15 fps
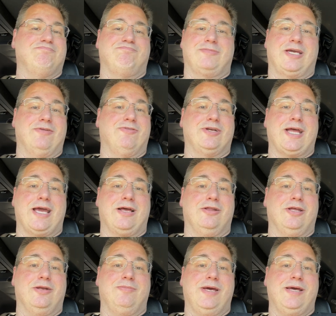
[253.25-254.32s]
give or take a
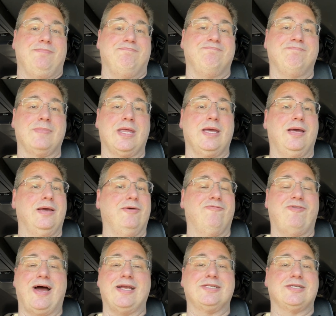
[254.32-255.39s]
little bit,
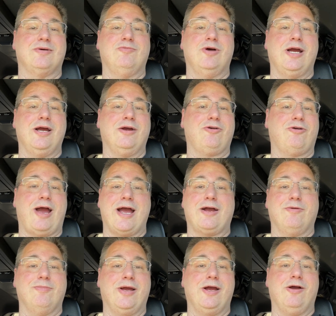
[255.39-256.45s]
find somewhere,
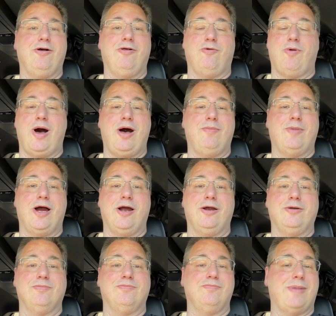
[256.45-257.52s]
Cracker Barrel,
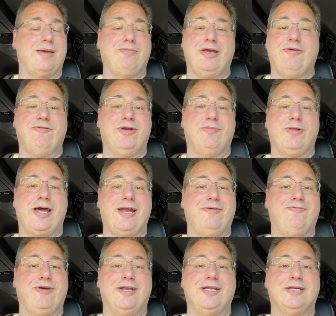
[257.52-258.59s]
Walmart, maybe even a Planet
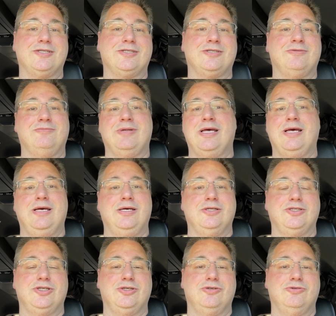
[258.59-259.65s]
Fitness,
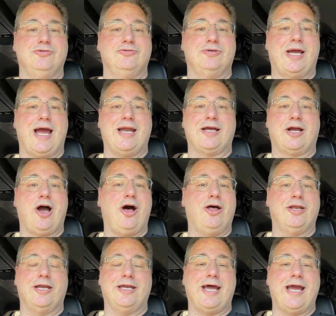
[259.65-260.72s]
to kind of
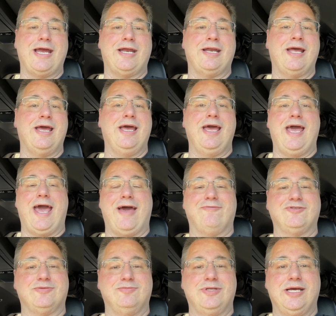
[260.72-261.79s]
call it a night, have
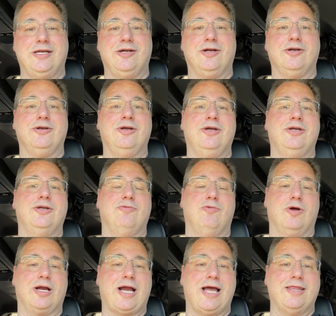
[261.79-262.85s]
some dinner,
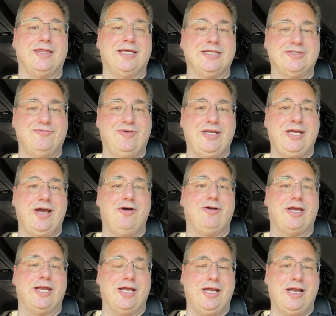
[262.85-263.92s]
work on this video,
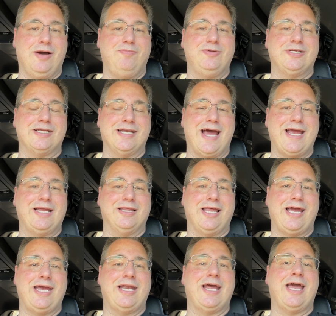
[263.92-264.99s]
get it up tonight
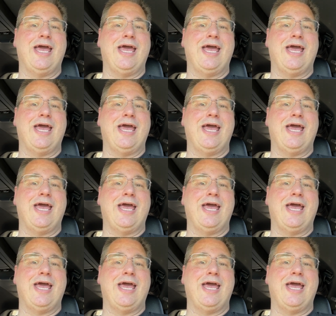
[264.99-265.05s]
late.